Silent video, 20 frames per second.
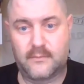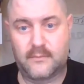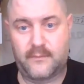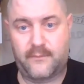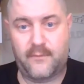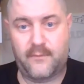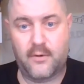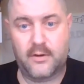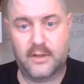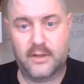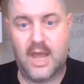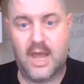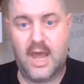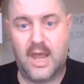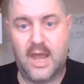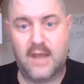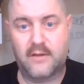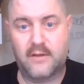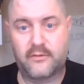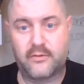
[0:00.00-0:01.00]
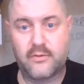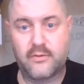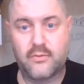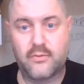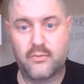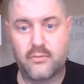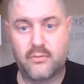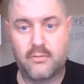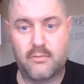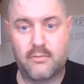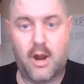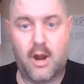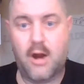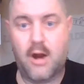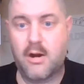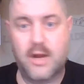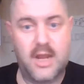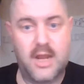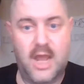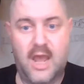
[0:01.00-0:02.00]
for the guys who
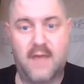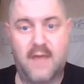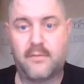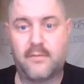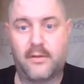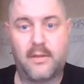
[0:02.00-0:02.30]
already have